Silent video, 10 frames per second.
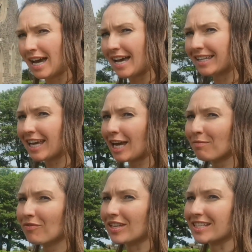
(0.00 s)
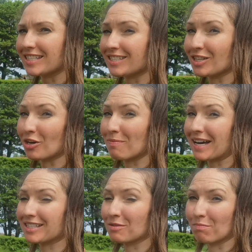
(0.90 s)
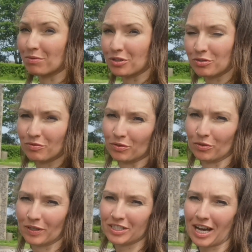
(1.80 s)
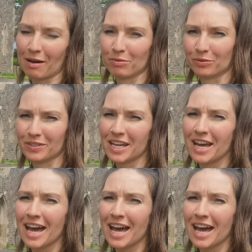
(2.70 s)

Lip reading: And the aim of this is to go past some beautiful chapels.